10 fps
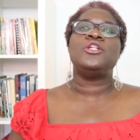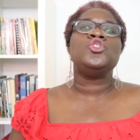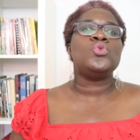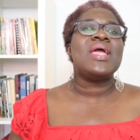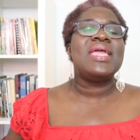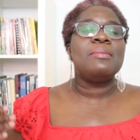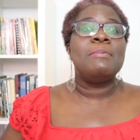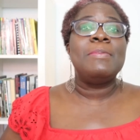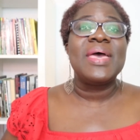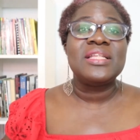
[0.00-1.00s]
into a
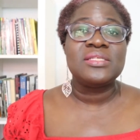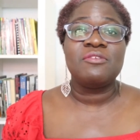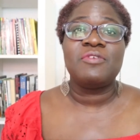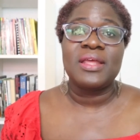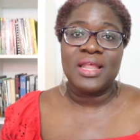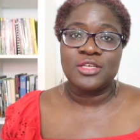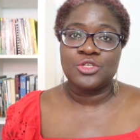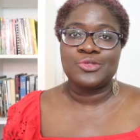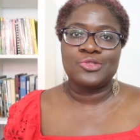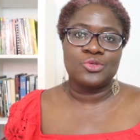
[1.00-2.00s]
better
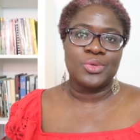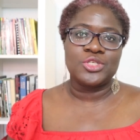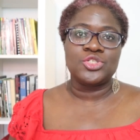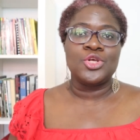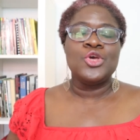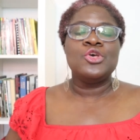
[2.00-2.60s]
financial situation